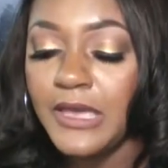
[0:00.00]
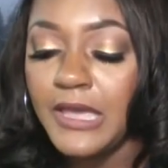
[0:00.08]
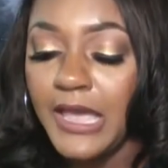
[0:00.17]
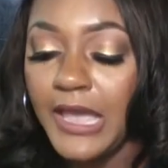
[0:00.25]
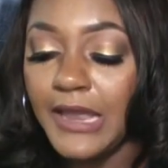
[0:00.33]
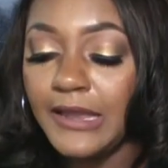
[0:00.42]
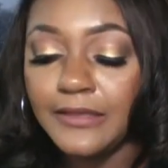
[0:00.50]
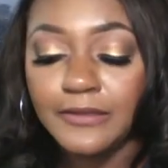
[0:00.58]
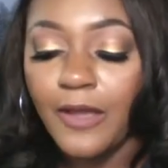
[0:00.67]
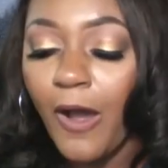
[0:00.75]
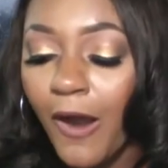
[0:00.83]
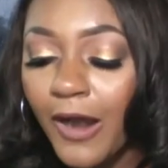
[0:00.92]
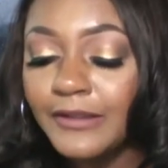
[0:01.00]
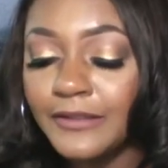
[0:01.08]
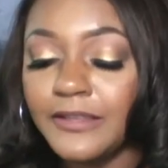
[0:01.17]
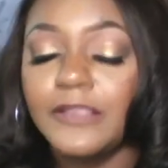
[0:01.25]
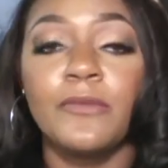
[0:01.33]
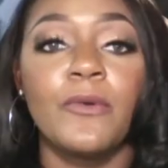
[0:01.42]
it's hard to
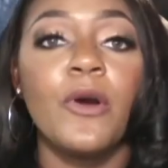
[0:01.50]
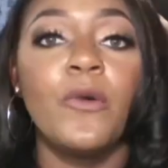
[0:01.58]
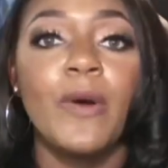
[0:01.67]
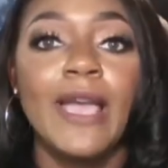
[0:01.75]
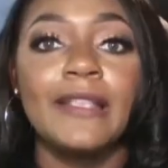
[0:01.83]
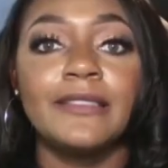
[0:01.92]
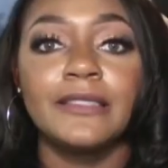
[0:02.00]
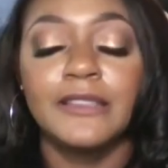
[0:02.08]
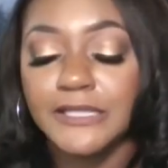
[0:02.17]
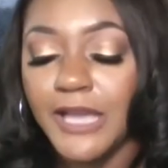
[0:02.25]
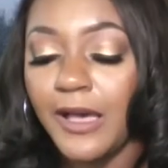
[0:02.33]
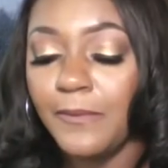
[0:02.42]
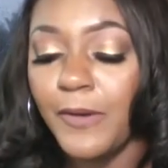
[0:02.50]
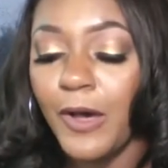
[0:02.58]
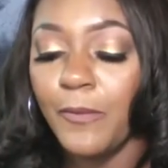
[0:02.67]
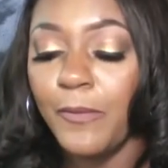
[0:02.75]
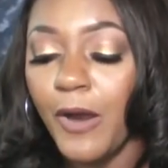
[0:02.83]
see the roadways at the Tomball